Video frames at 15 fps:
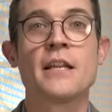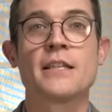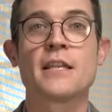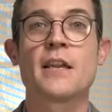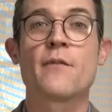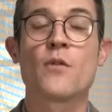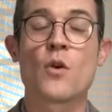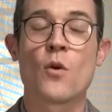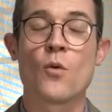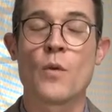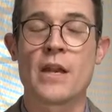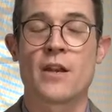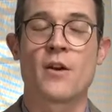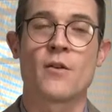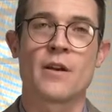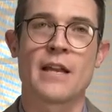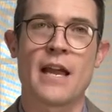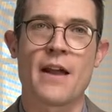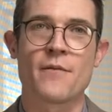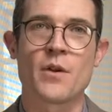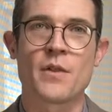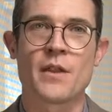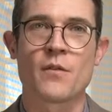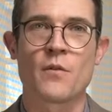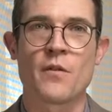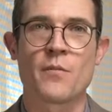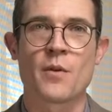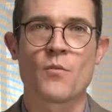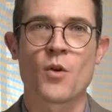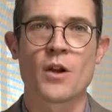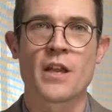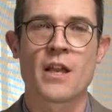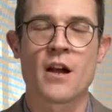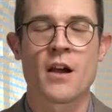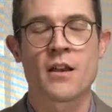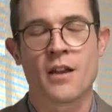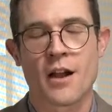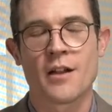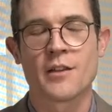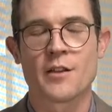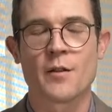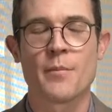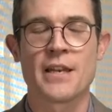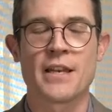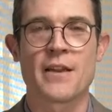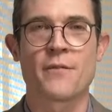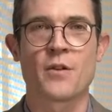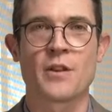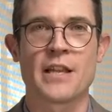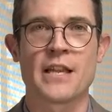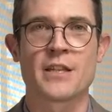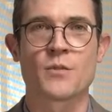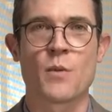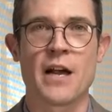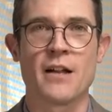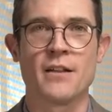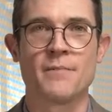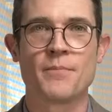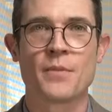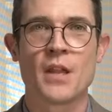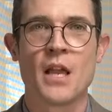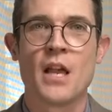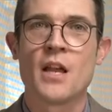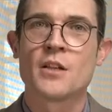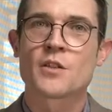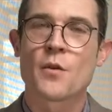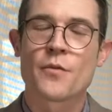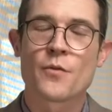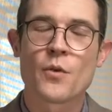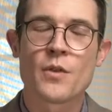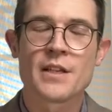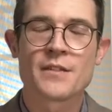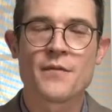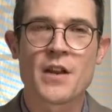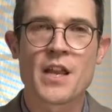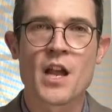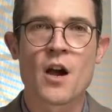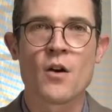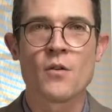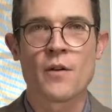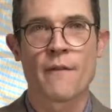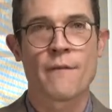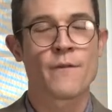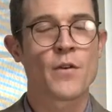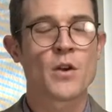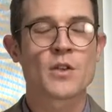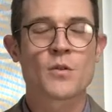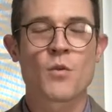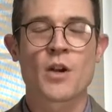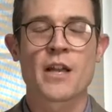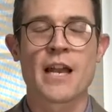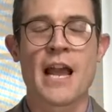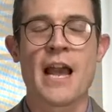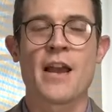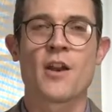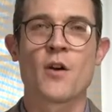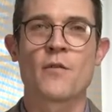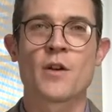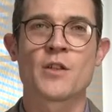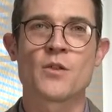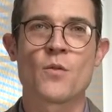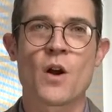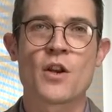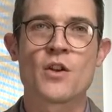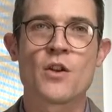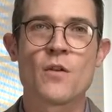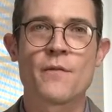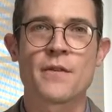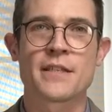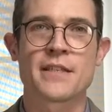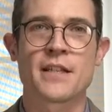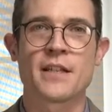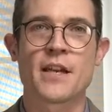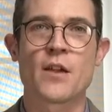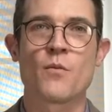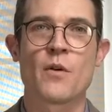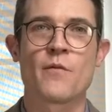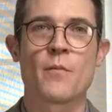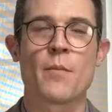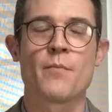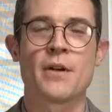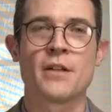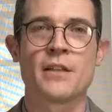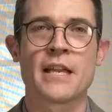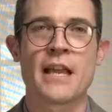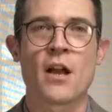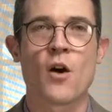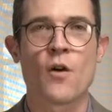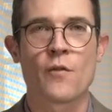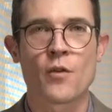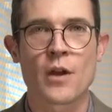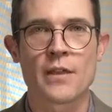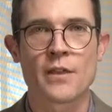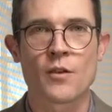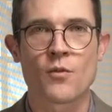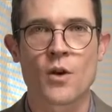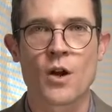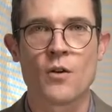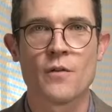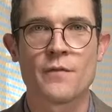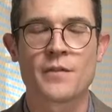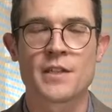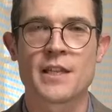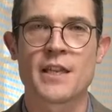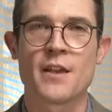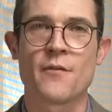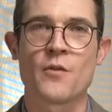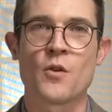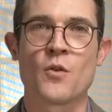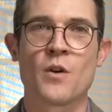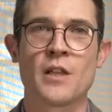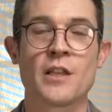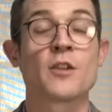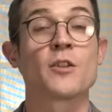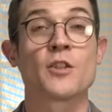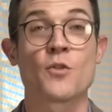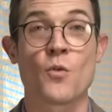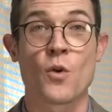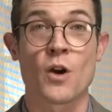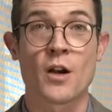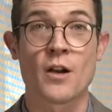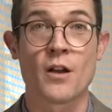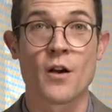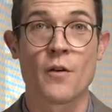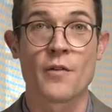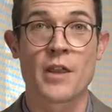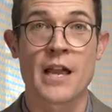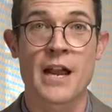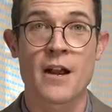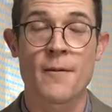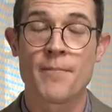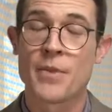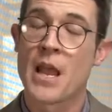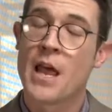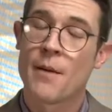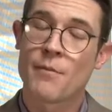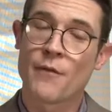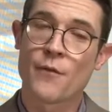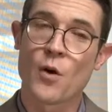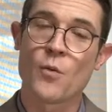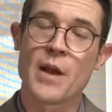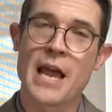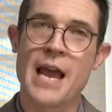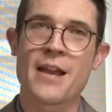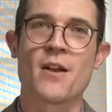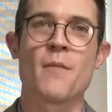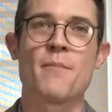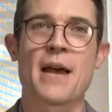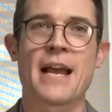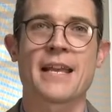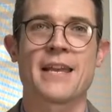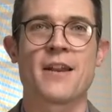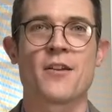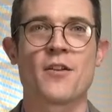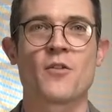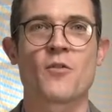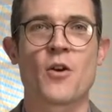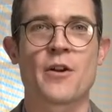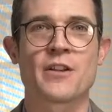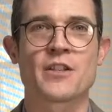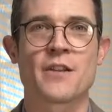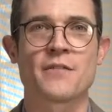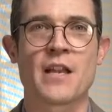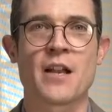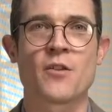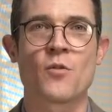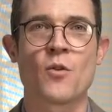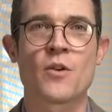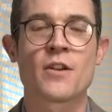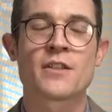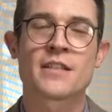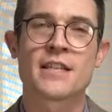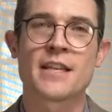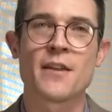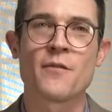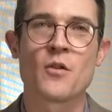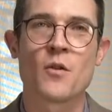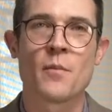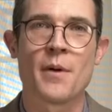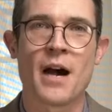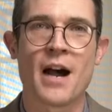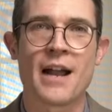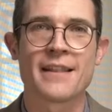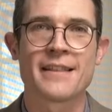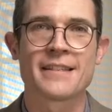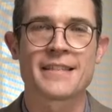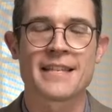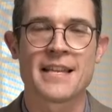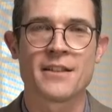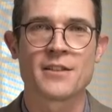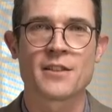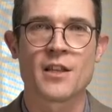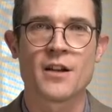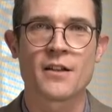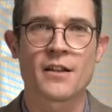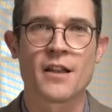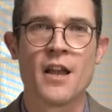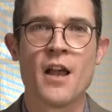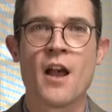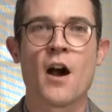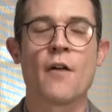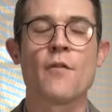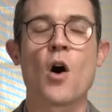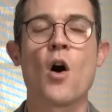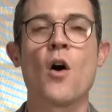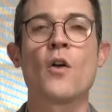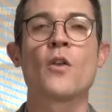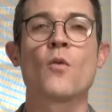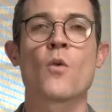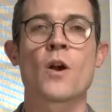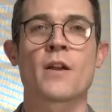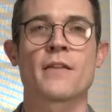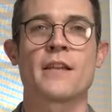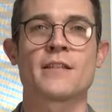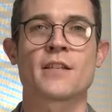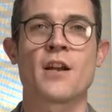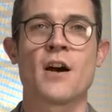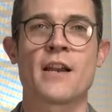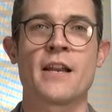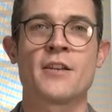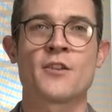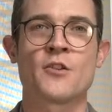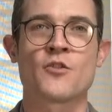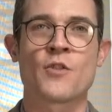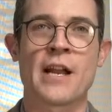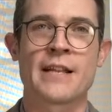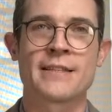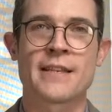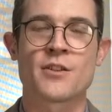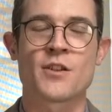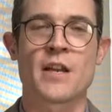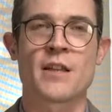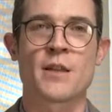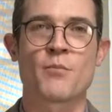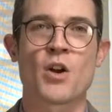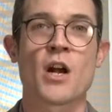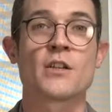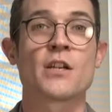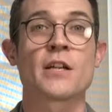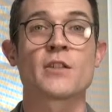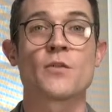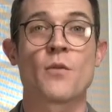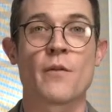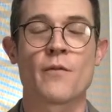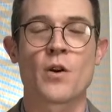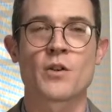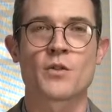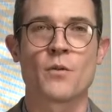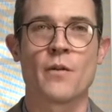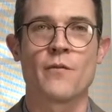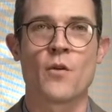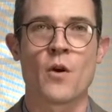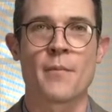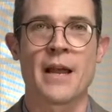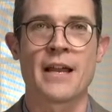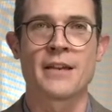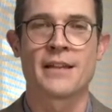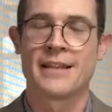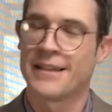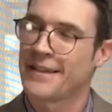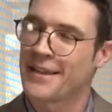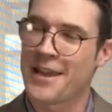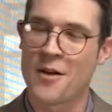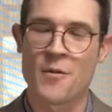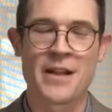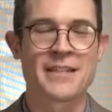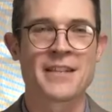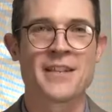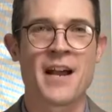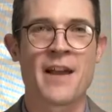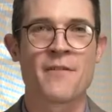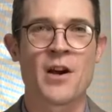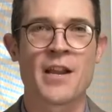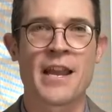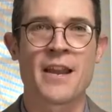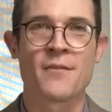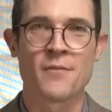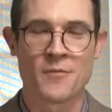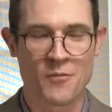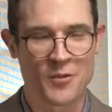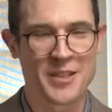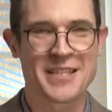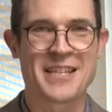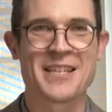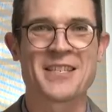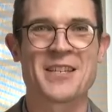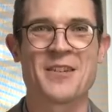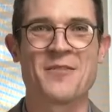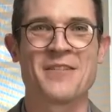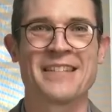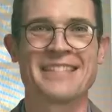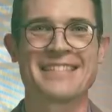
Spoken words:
to give you a window into everything we've been working on a little bit differently as well. So through this video, first we're going to head over to our new facility we've been building over at the Grove to give you a little tour over there before we head on back here to Growing Chefs headquarters to give you a behind the scenes look of all the work that's gone into transitioning the project to a virtual format. Can't wait to dive on in. We'll see you soon.